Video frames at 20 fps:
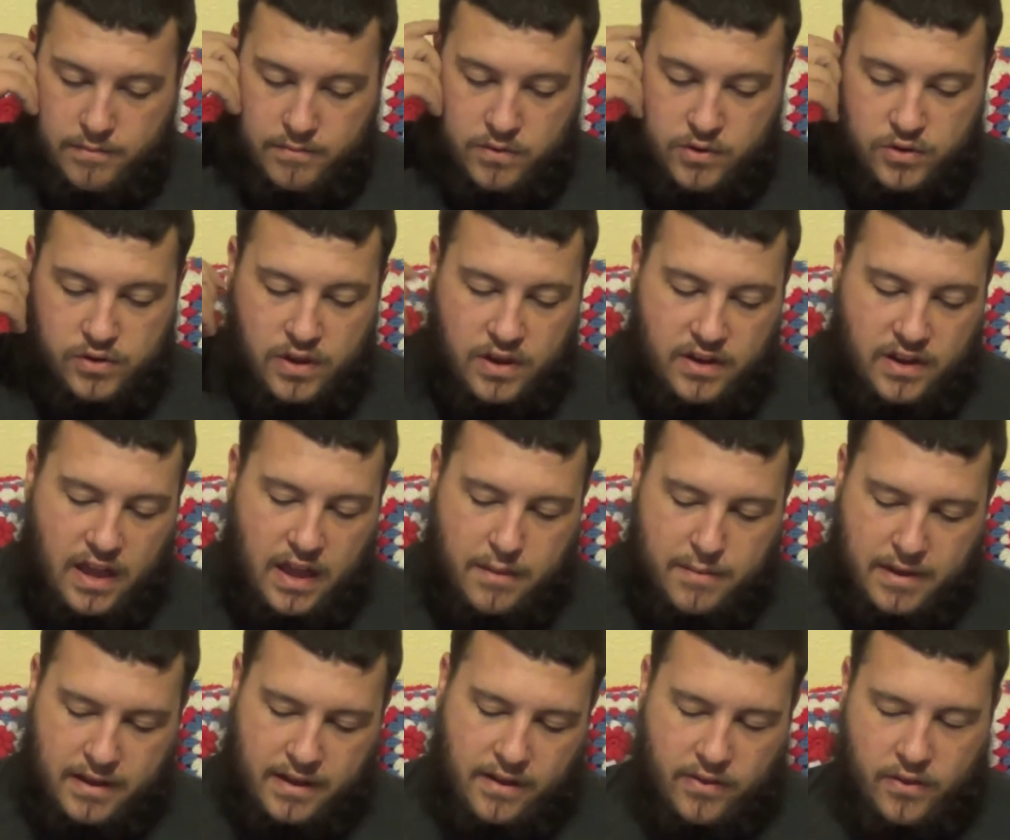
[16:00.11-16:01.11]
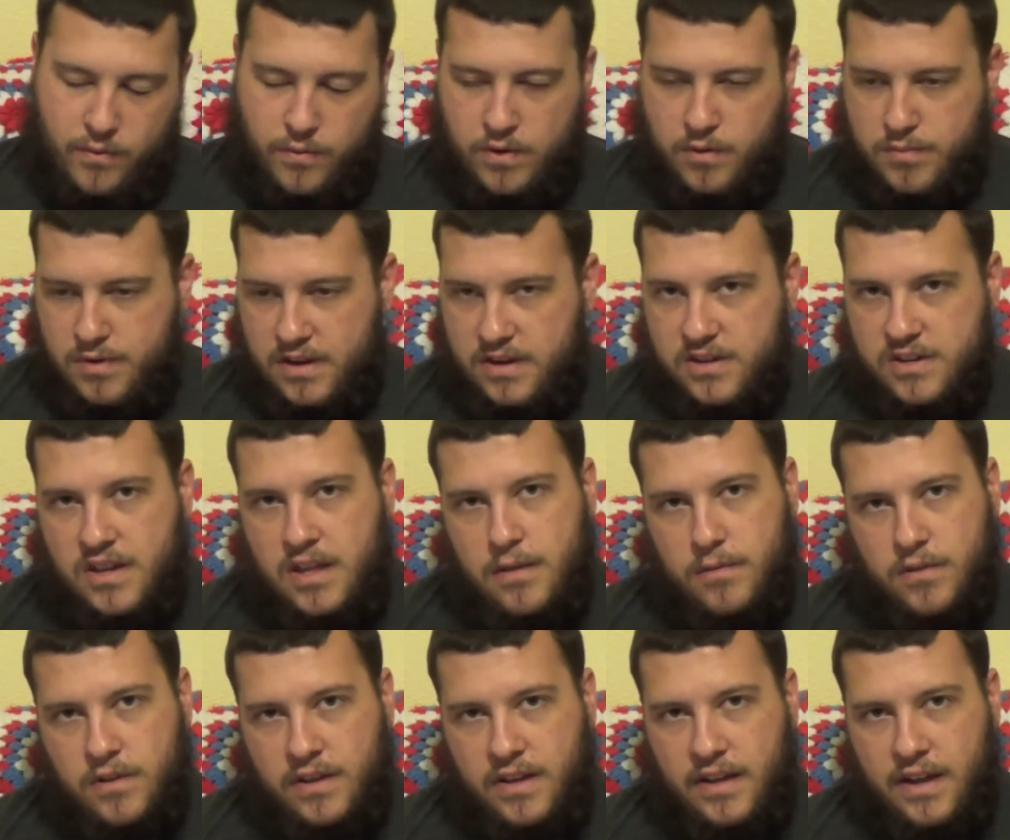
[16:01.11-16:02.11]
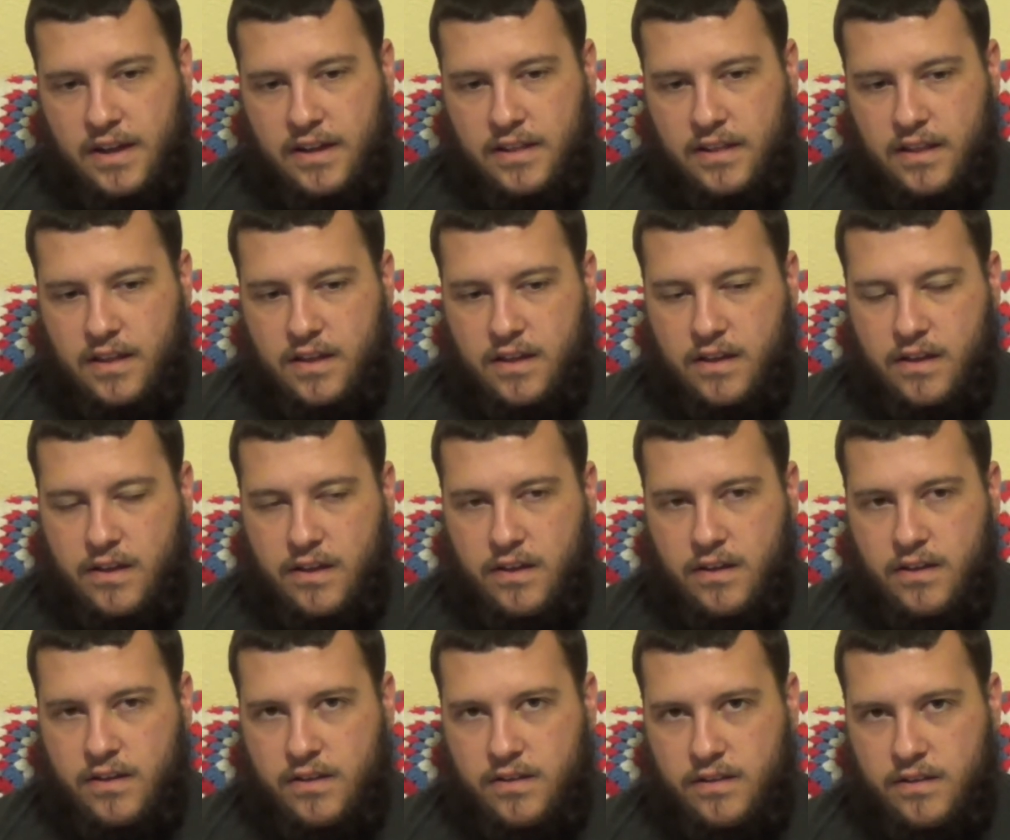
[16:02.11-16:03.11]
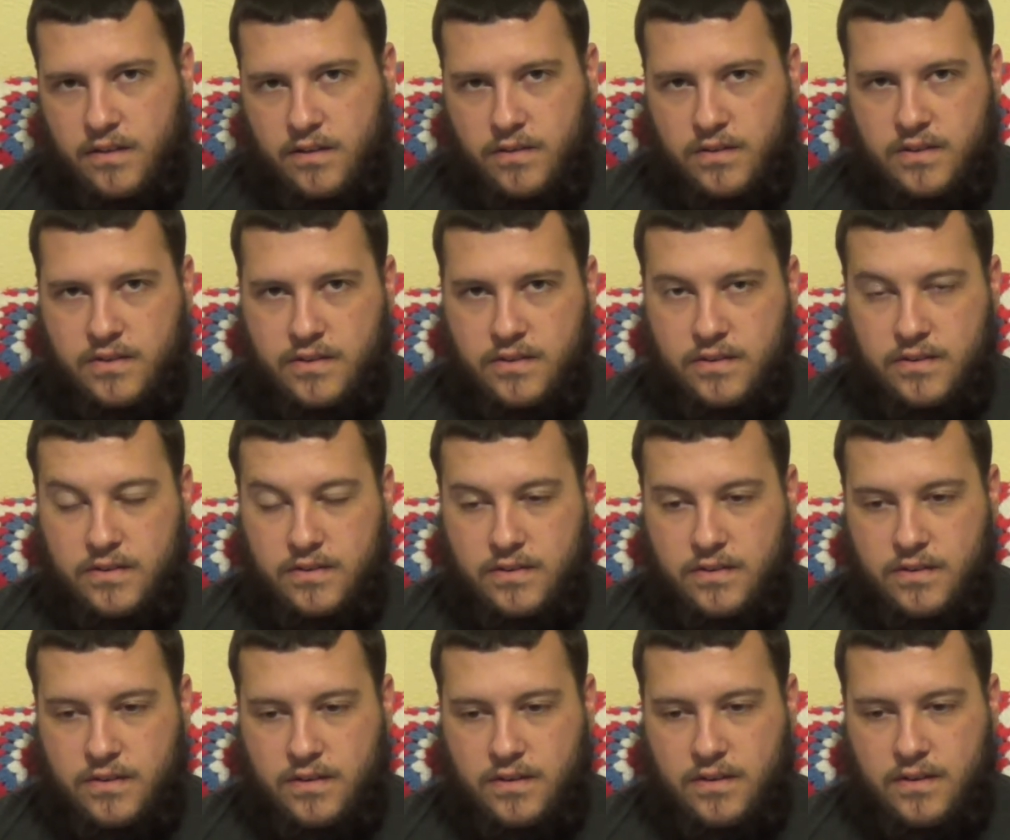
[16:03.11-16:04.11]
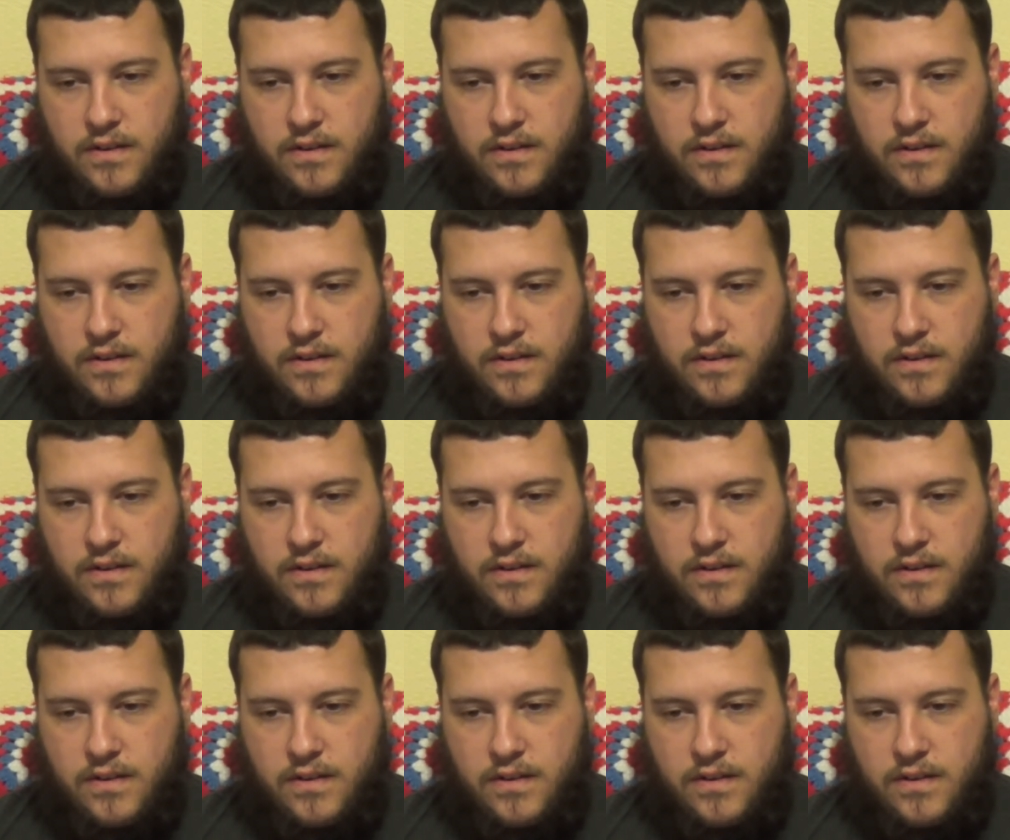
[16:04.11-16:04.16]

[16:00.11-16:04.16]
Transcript: Usually I can out the word, but I just keep looking at it like, this is,